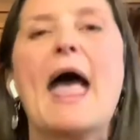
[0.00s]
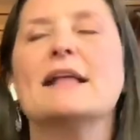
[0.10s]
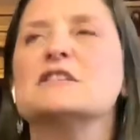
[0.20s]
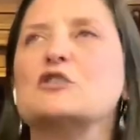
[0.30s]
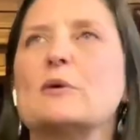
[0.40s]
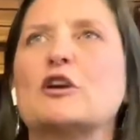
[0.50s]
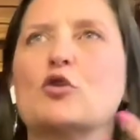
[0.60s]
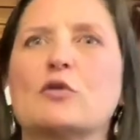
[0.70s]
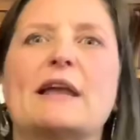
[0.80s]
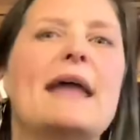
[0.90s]
And so it
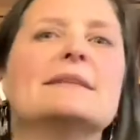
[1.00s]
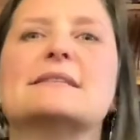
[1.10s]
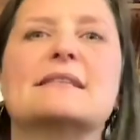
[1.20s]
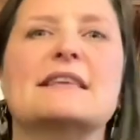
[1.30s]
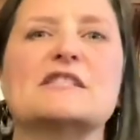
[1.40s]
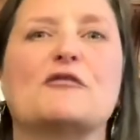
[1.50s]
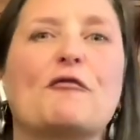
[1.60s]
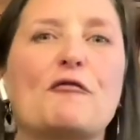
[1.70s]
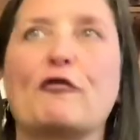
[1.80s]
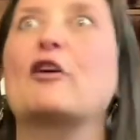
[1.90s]
creates
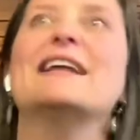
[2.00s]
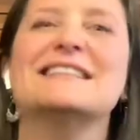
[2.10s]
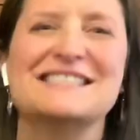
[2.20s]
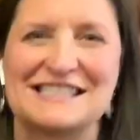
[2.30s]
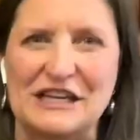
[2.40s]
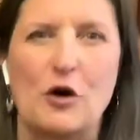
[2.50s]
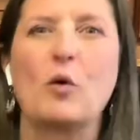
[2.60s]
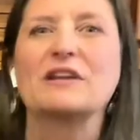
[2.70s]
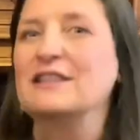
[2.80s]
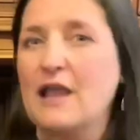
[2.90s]
this frenzy
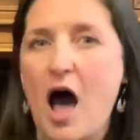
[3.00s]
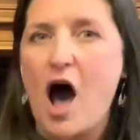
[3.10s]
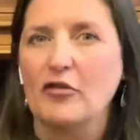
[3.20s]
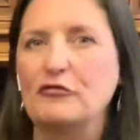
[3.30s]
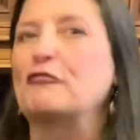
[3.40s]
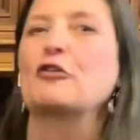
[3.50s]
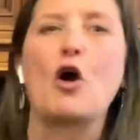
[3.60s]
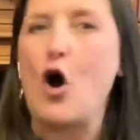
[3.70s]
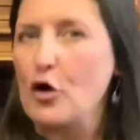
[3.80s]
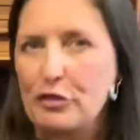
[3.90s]
or love for
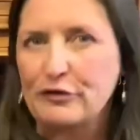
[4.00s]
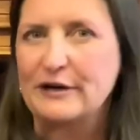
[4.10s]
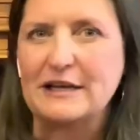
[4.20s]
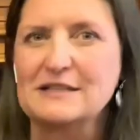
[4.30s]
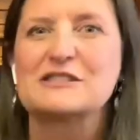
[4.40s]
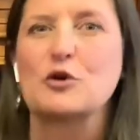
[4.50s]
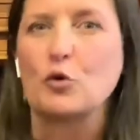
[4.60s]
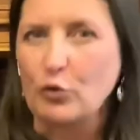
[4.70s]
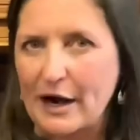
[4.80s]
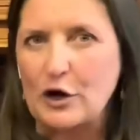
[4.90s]
all things
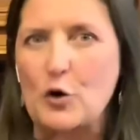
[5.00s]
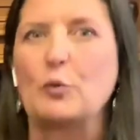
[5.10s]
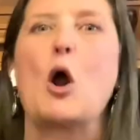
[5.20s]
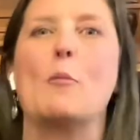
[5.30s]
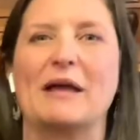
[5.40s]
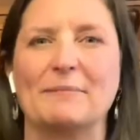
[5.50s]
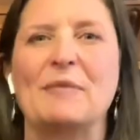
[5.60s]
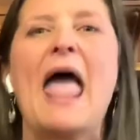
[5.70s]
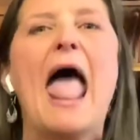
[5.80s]
Greco-Roman,